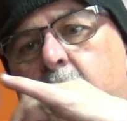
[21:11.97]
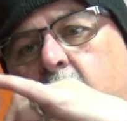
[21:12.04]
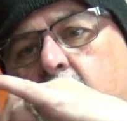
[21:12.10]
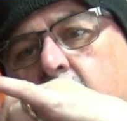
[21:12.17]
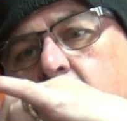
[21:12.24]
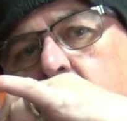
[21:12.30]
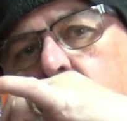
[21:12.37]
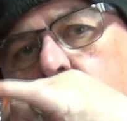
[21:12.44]

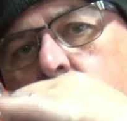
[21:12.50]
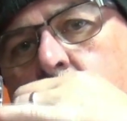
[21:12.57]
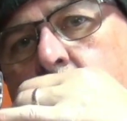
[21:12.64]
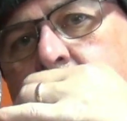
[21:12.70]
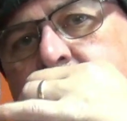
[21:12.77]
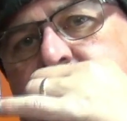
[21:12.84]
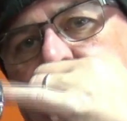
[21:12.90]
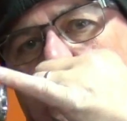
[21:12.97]
Put a little
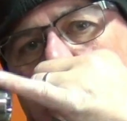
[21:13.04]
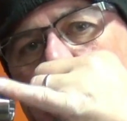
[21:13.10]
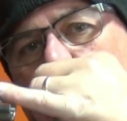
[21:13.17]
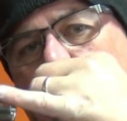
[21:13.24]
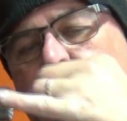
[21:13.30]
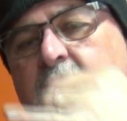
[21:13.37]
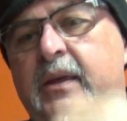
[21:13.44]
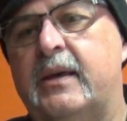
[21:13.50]
grease
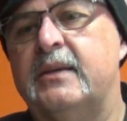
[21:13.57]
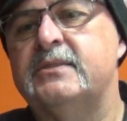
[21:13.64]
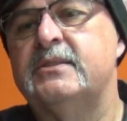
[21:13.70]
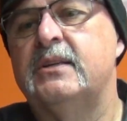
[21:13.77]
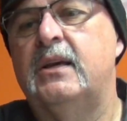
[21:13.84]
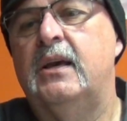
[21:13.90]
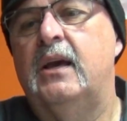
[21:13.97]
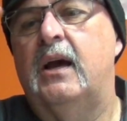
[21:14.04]
around
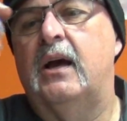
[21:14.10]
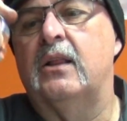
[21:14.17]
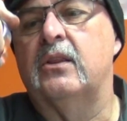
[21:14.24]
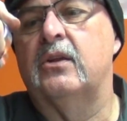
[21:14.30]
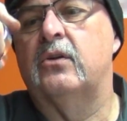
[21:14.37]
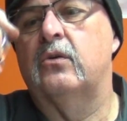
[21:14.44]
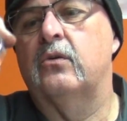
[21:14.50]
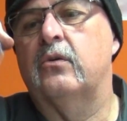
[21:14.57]
this, a
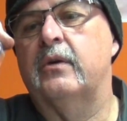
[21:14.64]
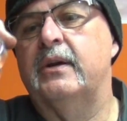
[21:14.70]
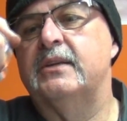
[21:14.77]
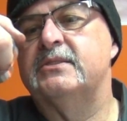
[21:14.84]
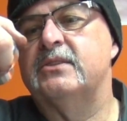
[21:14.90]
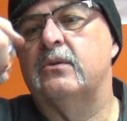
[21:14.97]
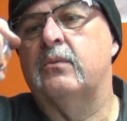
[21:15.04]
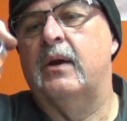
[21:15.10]
little
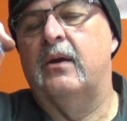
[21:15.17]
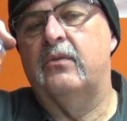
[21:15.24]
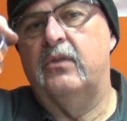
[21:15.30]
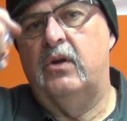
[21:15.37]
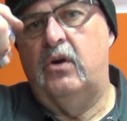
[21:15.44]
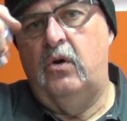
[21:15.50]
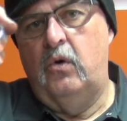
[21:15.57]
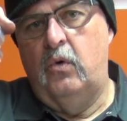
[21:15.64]
grease around
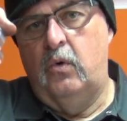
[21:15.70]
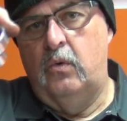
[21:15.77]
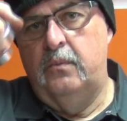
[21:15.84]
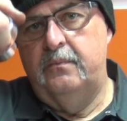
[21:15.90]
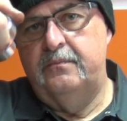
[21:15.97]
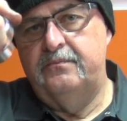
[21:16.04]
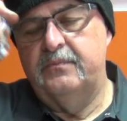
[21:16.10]
the hole,